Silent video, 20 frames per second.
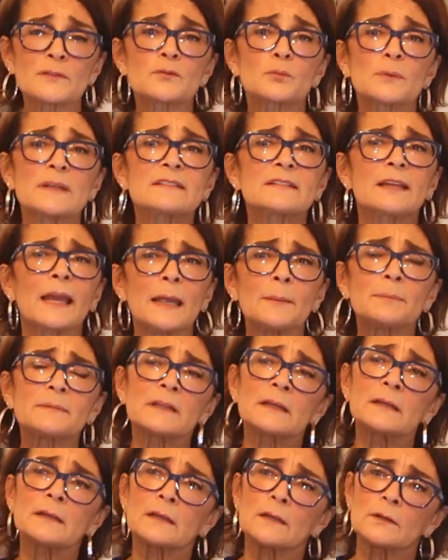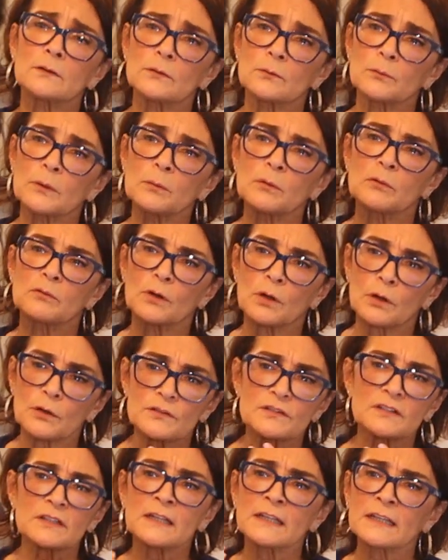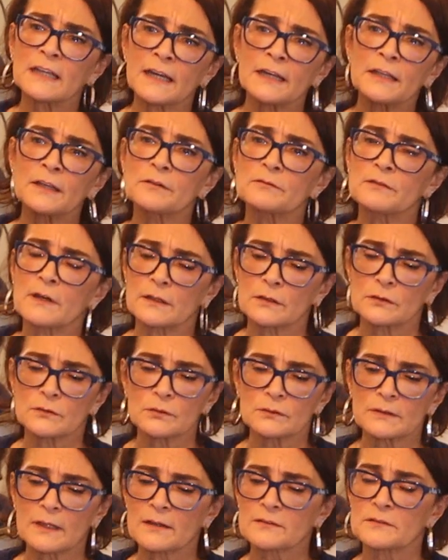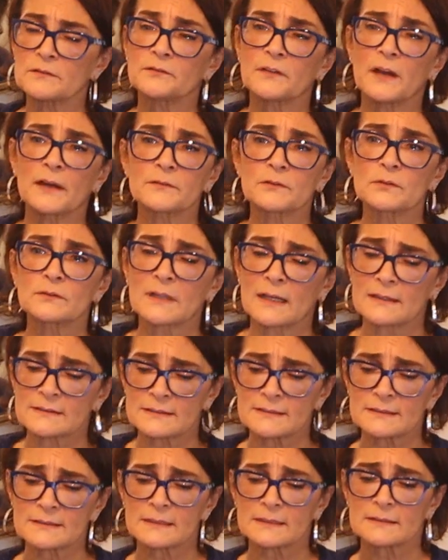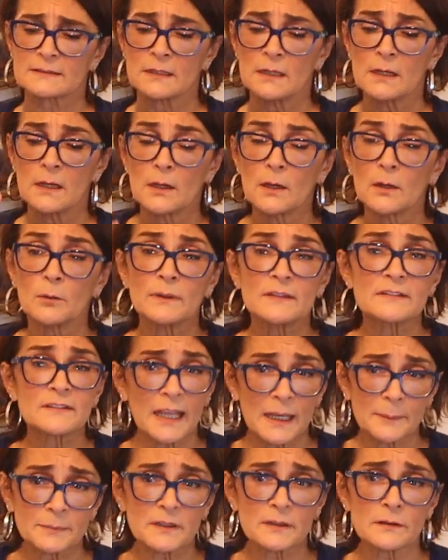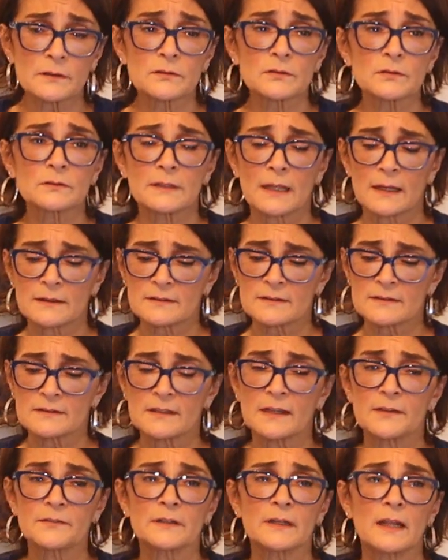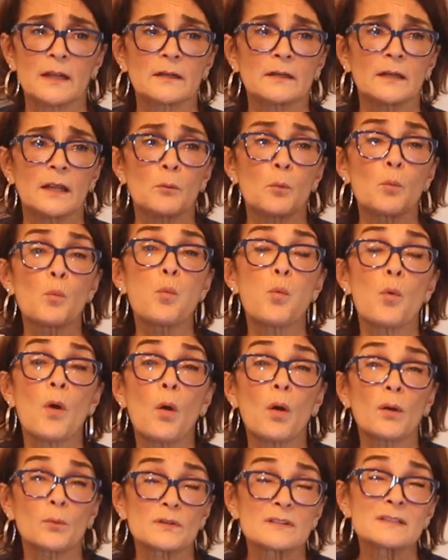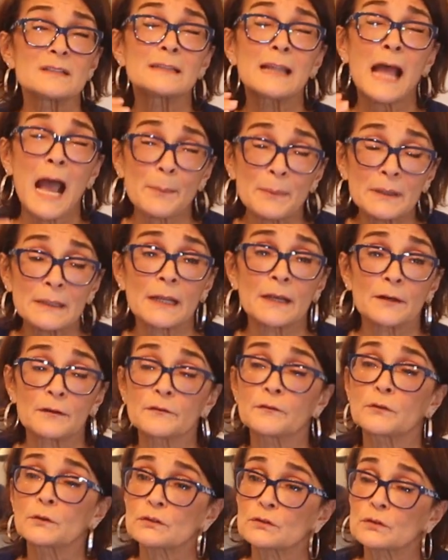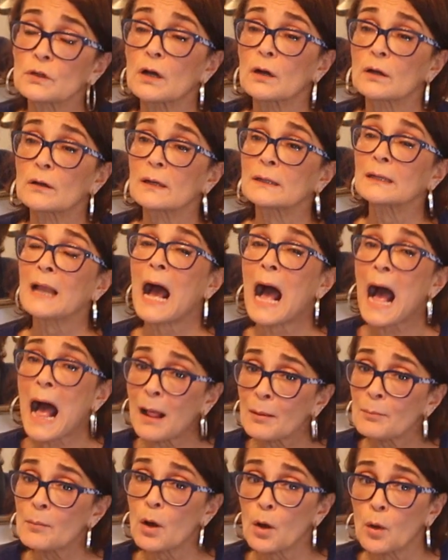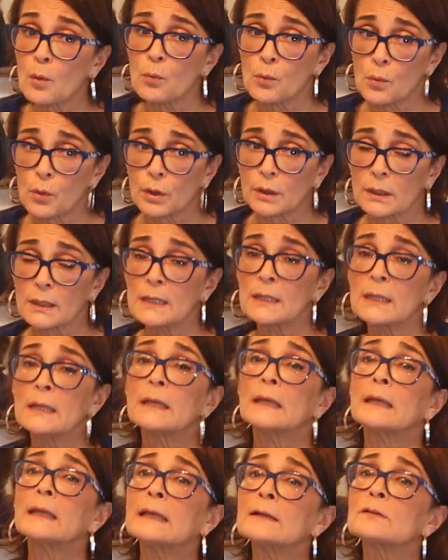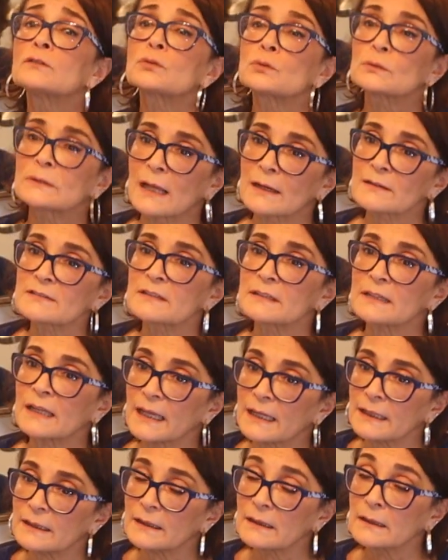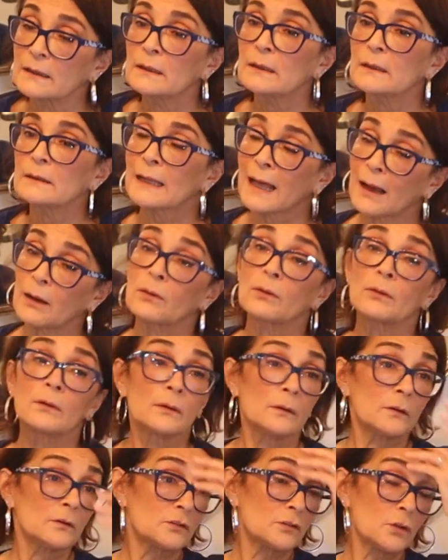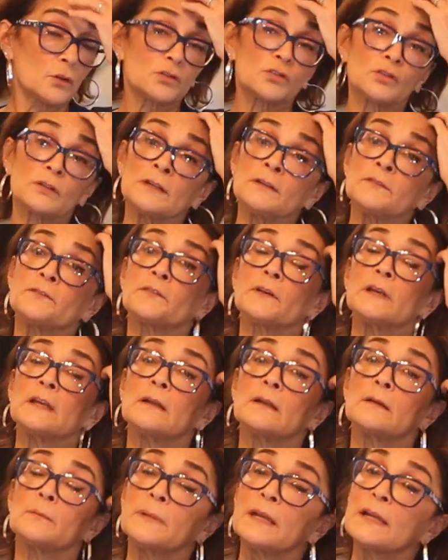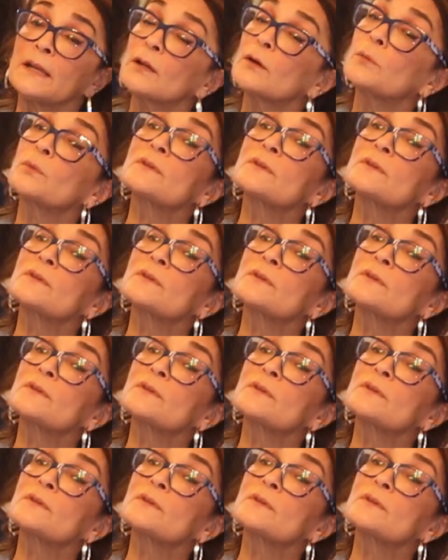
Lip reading: we taped it and we were rehearsing and getting it ready, 2005, 2006. We taped it in 2007 and it was nominated for an Alma Award in 2008. Now, Media